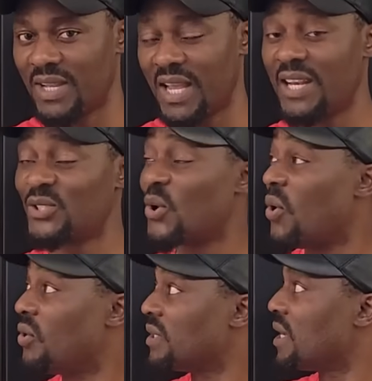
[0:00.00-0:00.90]
It is
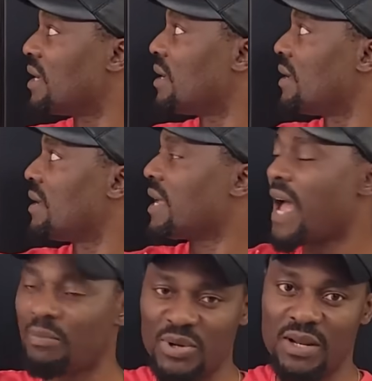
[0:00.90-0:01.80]
called
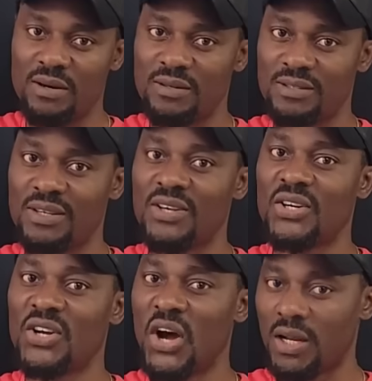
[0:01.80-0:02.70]
Kaprekar's
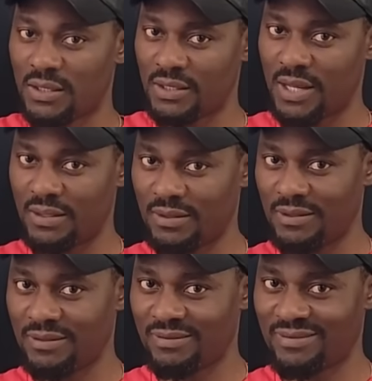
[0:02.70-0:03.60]
Constant.